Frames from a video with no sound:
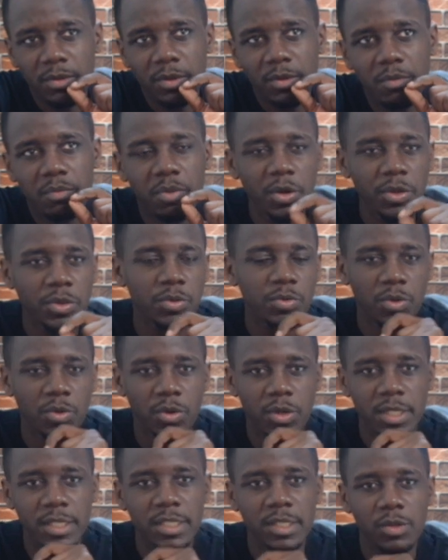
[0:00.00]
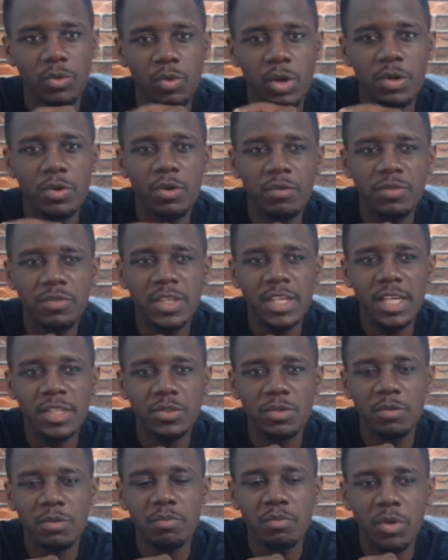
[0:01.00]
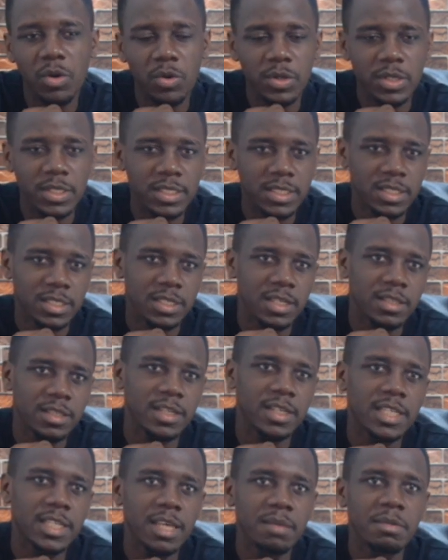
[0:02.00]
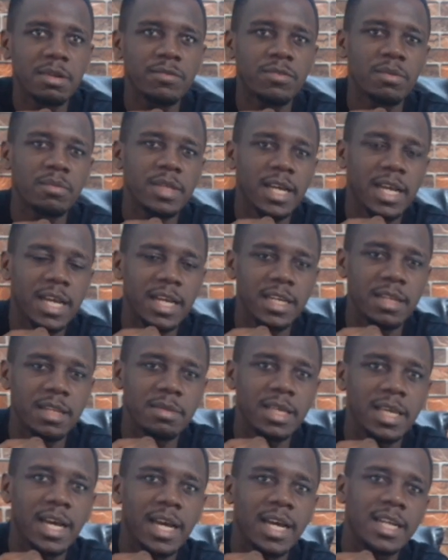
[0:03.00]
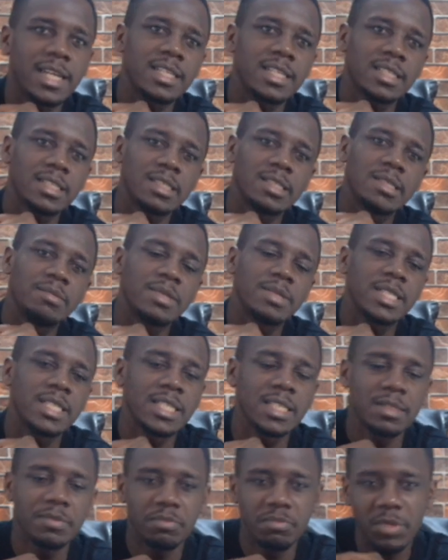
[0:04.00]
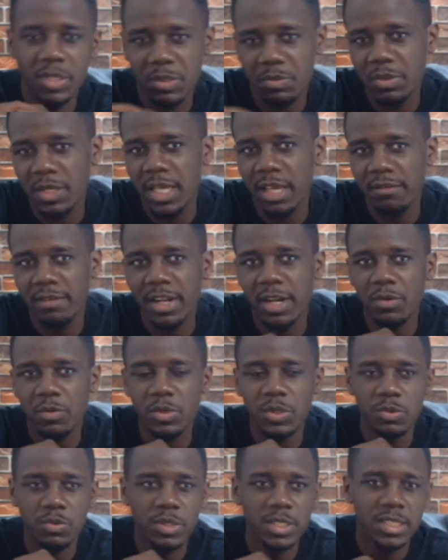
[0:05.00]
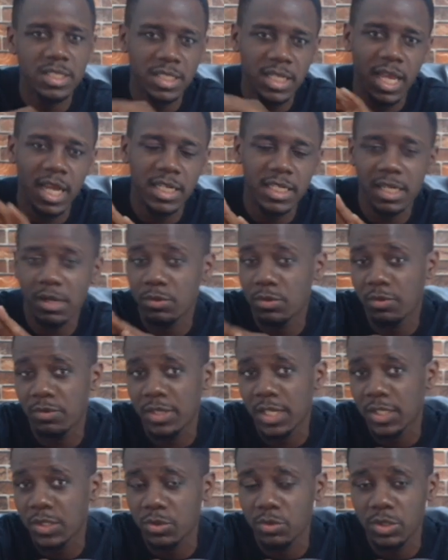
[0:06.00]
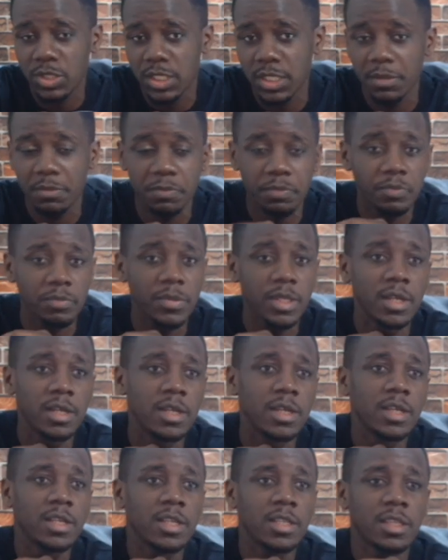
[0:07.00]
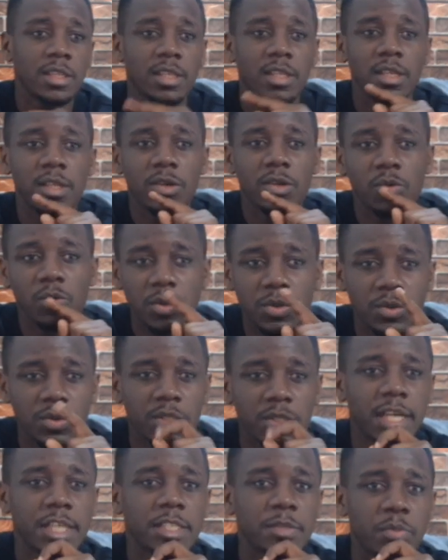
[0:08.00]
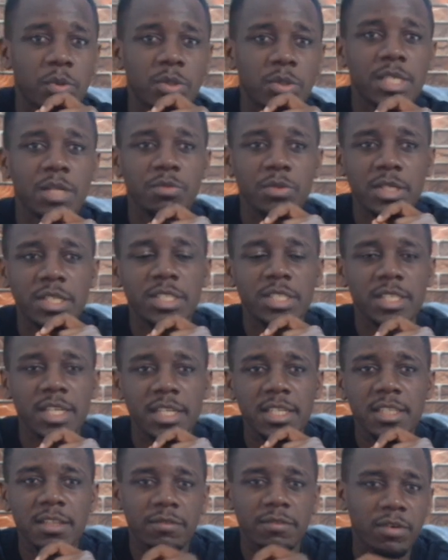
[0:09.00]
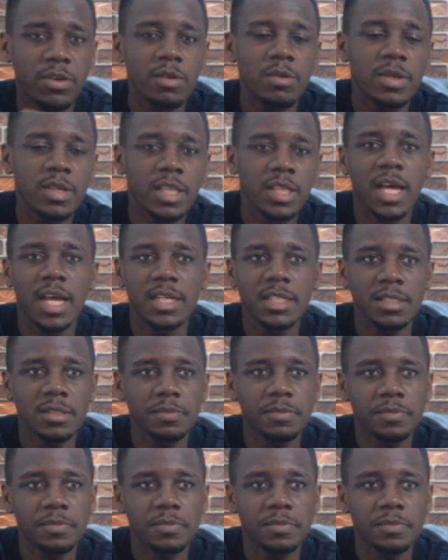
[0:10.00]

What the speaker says: Bothroyd, one of the Arsenal boys that came in from the academy and really misbehaved and was really sacked out of the Arsenal team, was on Sky Sports and really said the following, that